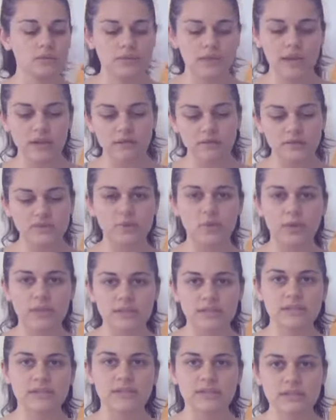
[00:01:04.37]
We're kind of just
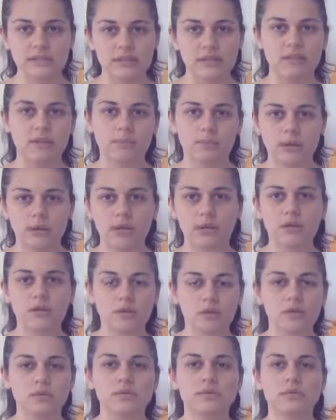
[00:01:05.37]
waiting, sitting there making
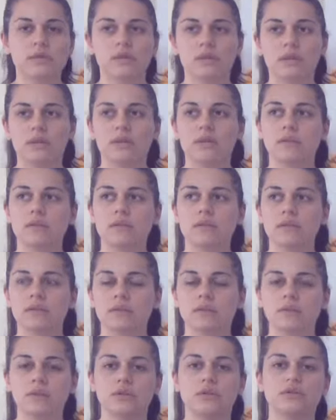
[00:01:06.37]
notes, and then the
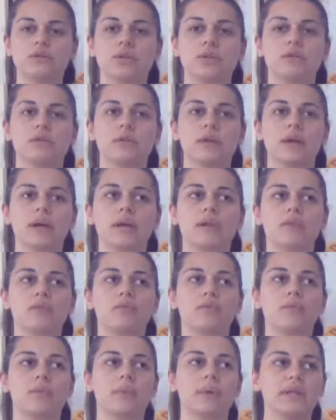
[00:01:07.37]
Attorney General kind of